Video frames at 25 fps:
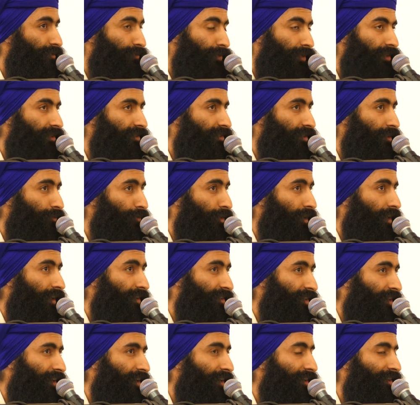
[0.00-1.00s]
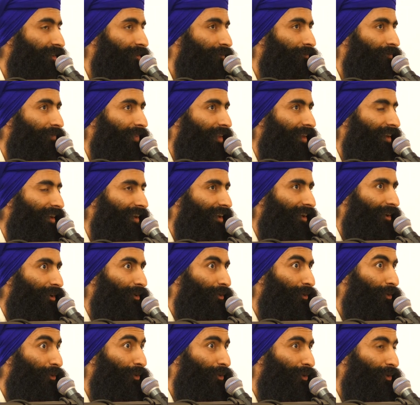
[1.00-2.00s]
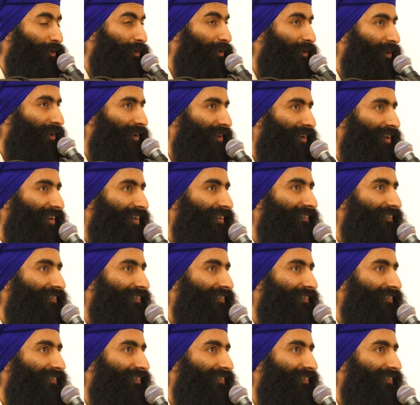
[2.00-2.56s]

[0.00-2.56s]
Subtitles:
because I'm really tired, or